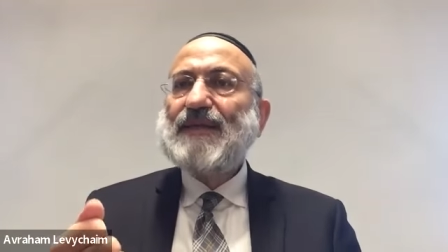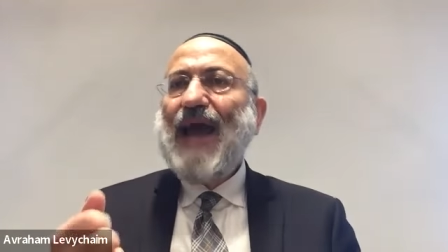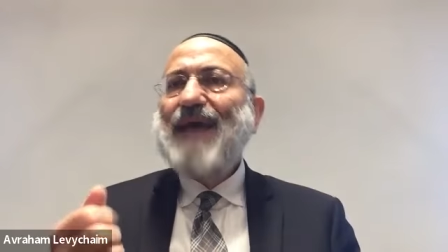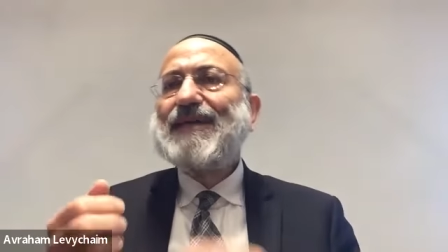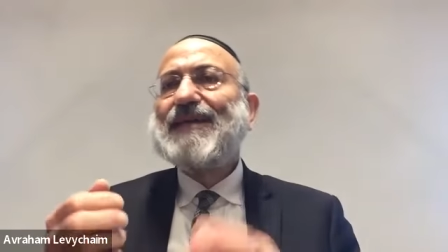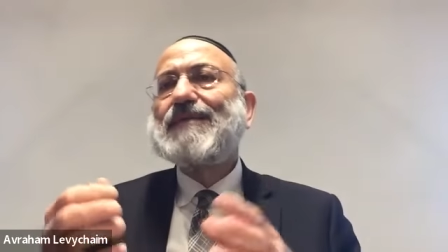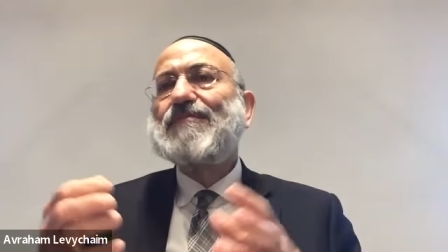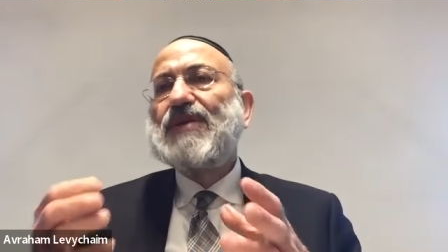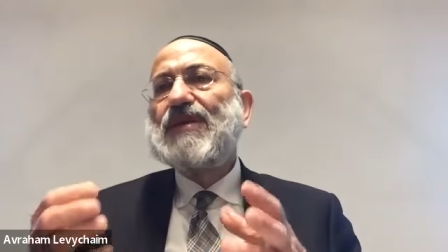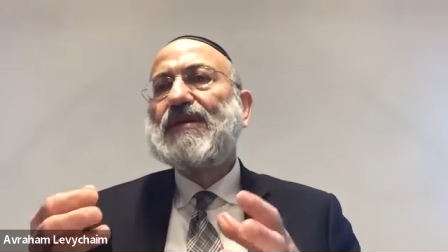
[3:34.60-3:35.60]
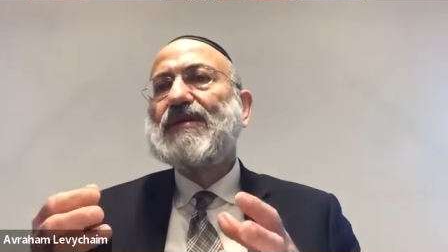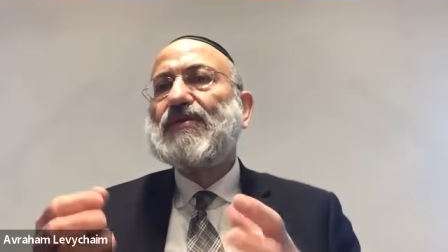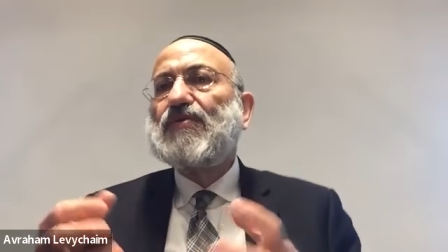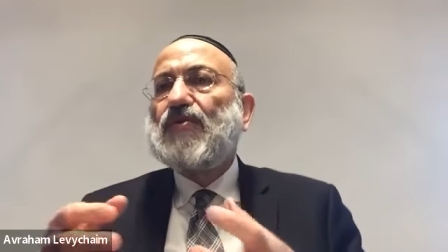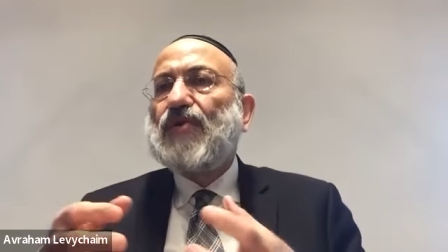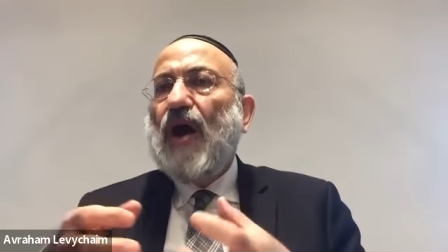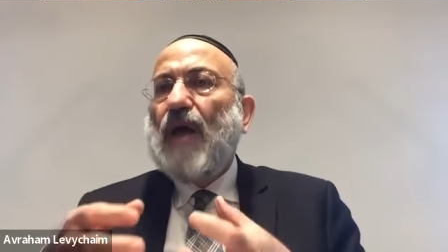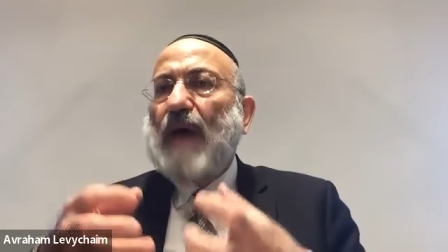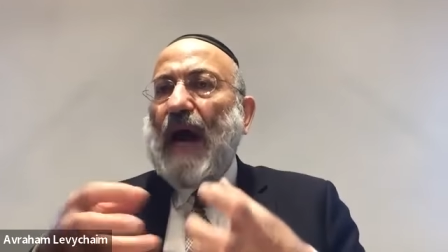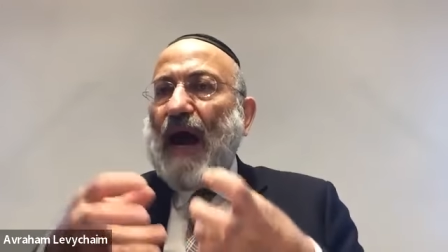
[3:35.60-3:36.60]
Kindness means you
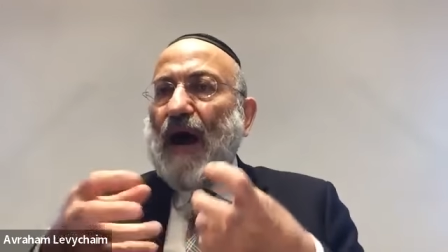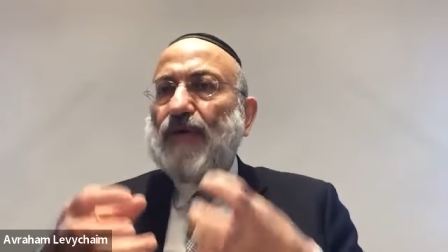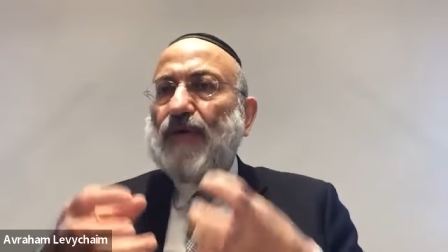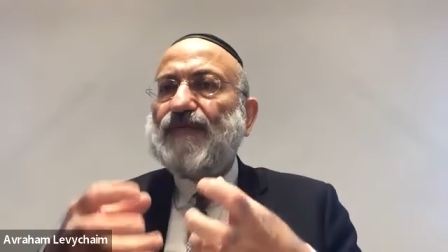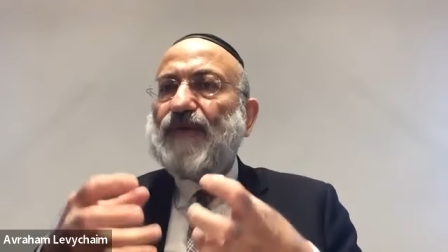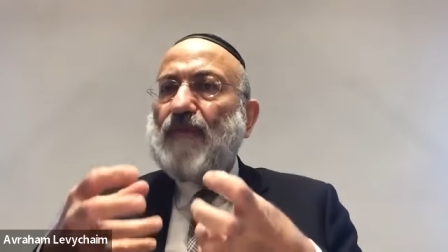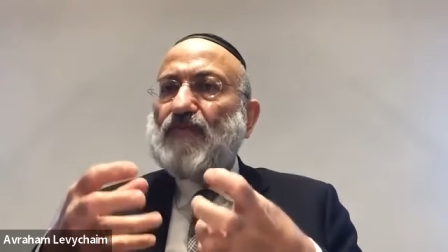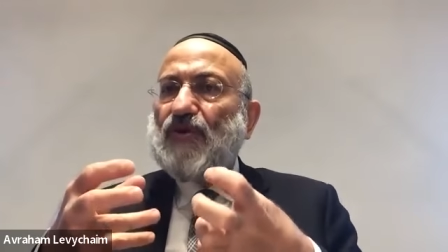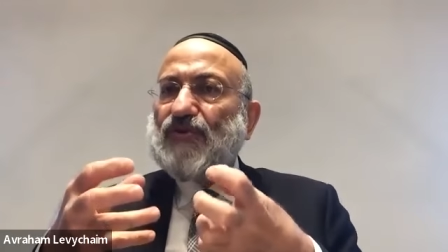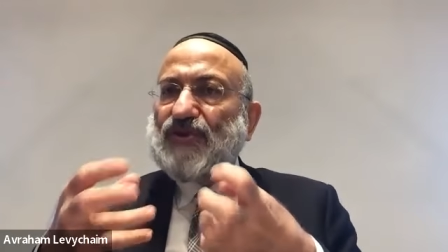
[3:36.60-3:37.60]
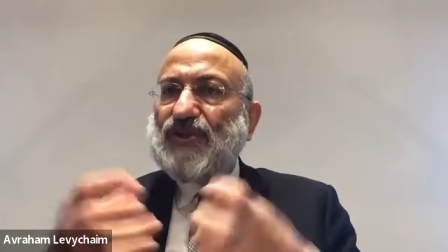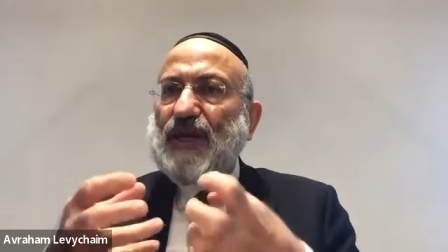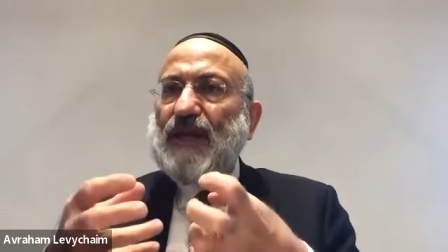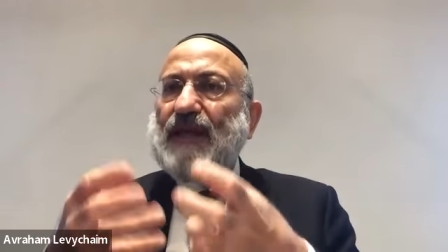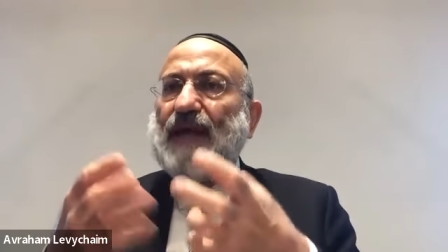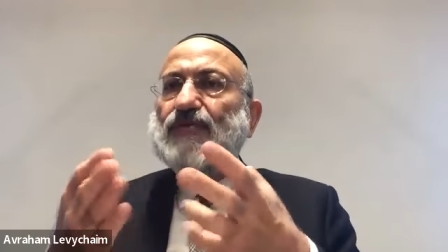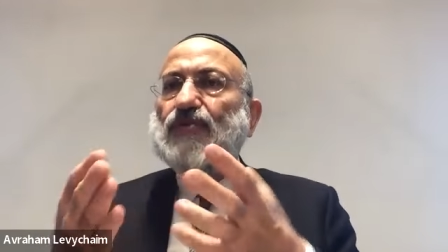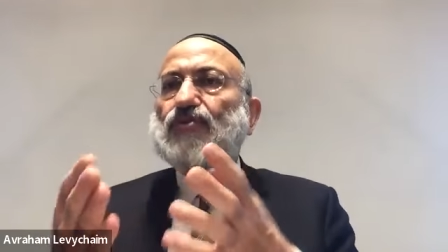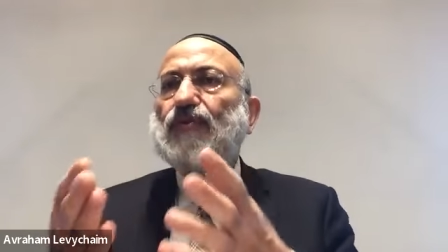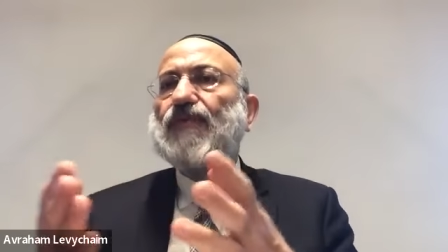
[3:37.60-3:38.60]
come out from your shell and
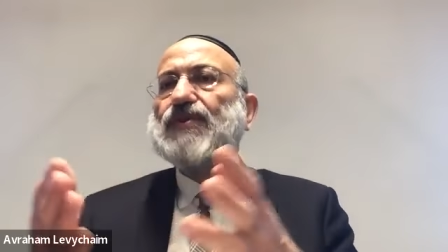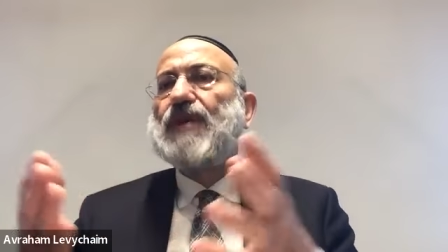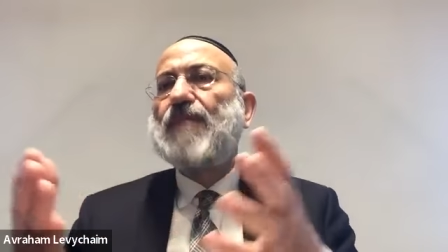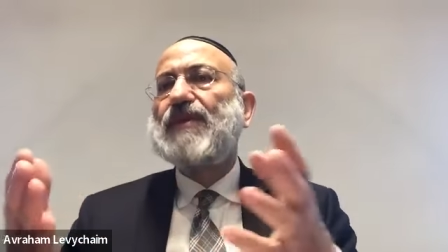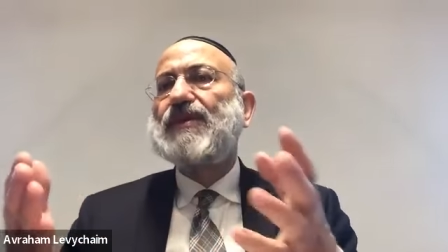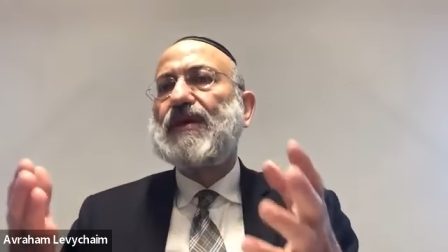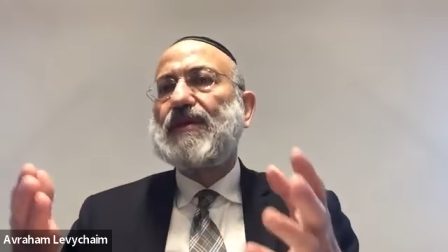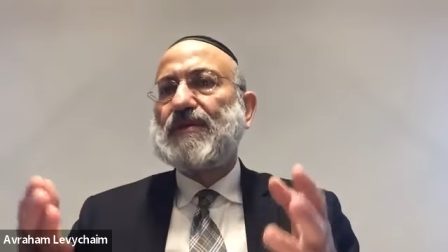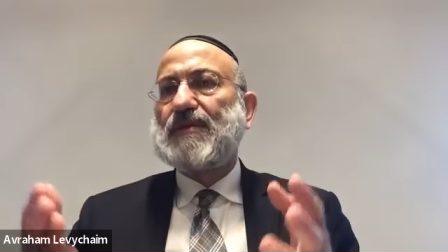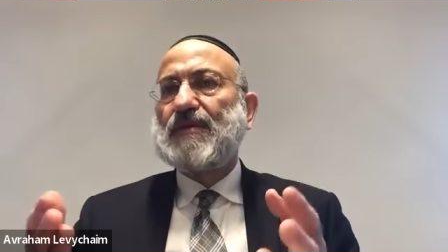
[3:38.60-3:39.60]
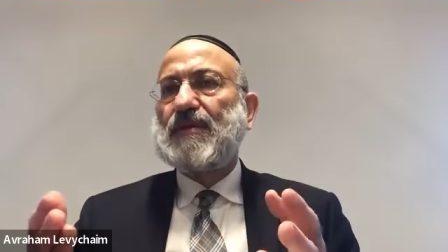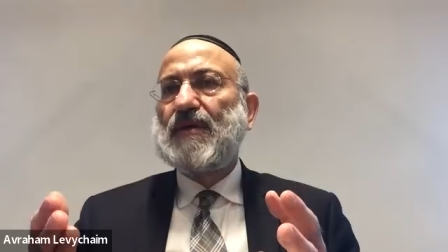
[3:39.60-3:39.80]
you do for somebody else.